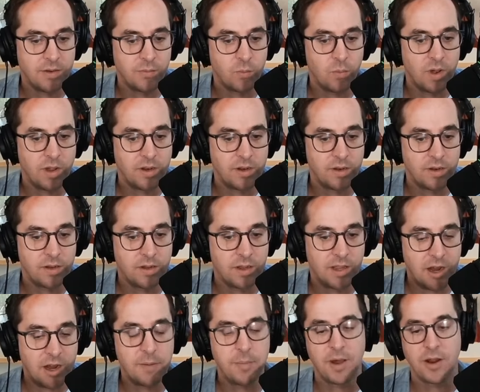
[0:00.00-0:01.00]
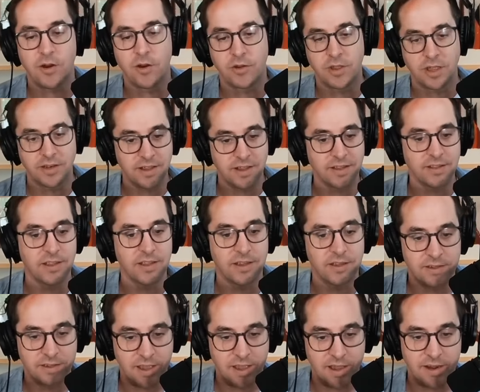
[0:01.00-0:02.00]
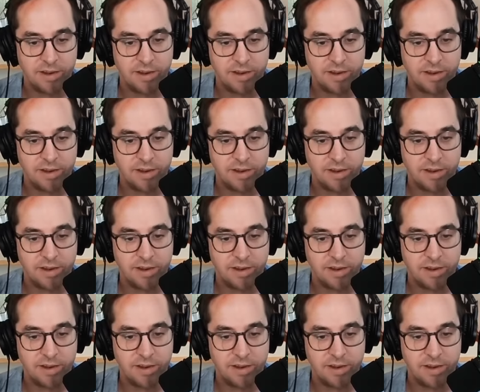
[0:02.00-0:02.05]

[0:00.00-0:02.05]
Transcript: what Harry Potter? Okay, Dudley, got it.